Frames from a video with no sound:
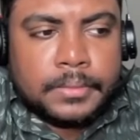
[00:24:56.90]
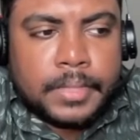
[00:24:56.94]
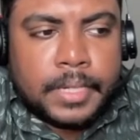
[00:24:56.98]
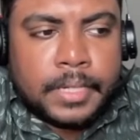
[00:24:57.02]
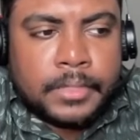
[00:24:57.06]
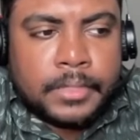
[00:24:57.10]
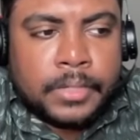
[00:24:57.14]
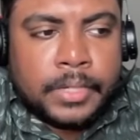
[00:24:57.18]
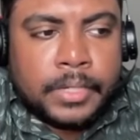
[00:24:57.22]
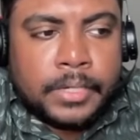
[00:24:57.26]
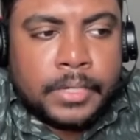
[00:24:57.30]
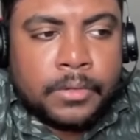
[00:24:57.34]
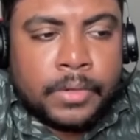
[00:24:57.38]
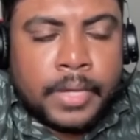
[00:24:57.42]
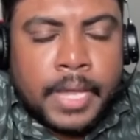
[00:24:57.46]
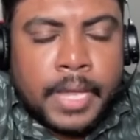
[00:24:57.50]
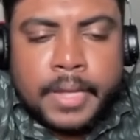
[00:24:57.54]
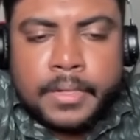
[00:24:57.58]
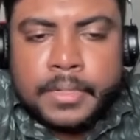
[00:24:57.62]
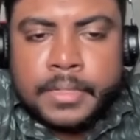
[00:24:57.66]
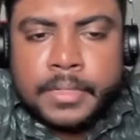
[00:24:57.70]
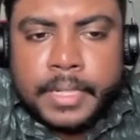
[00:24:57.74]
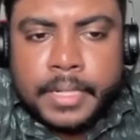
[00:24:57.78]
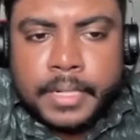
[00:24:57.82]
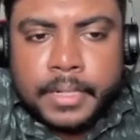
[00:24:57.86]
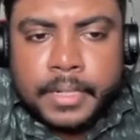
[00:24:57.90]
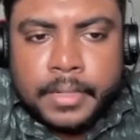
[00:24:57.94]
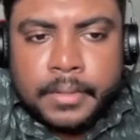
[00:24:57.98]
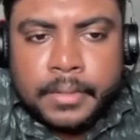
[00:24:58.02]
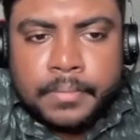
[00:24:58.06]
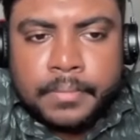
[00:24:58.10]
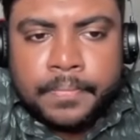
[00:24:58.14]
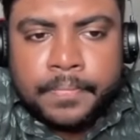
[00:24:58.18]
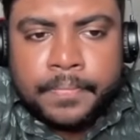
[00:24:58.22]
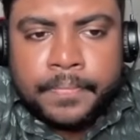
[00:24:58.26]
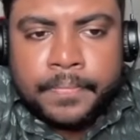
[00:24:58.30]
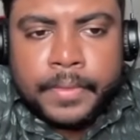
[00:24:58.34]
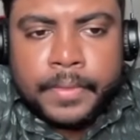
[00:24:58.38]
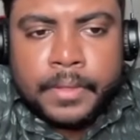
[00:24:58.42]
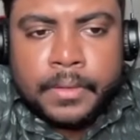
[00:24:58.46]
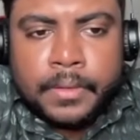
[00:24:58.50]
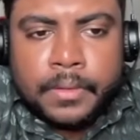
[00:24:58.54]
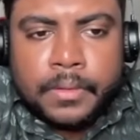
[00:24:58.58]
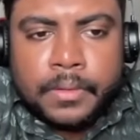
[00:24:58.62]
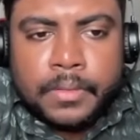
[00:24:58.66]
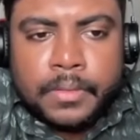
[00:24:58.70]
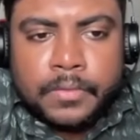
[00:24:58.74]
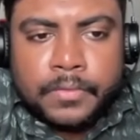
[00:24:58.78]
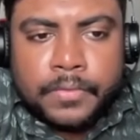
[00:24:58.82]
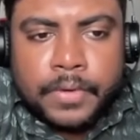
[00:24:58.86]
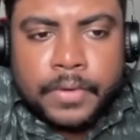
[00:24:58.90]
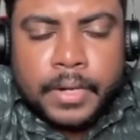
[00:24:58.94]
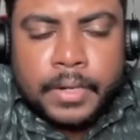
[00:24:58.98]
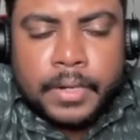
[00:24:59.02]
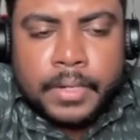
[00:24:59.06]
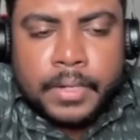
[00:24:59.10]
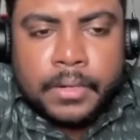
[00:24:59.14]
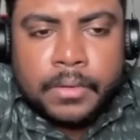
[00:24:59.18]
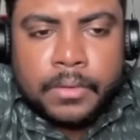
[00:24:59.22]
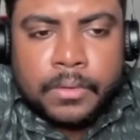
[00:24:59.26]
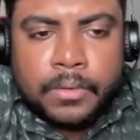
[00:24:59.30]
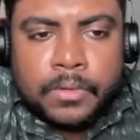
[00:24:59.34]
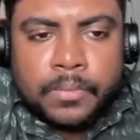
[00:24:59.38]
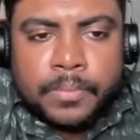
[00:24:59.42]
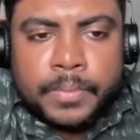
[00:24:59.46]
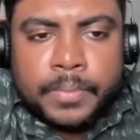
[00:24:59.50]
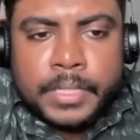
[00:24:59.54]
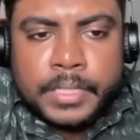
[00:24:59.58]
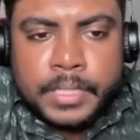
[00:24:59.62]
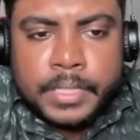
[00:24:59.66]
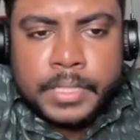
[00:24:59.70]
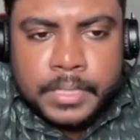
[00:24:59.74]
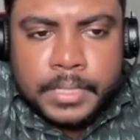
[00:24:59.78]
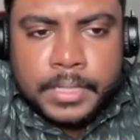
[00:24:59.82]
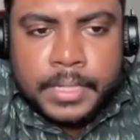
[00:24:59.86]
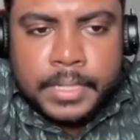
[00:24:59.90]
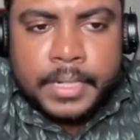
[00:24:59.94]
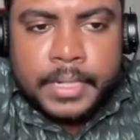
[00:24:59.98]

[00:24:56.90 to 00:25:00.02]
actually to cache data on the front end or to persist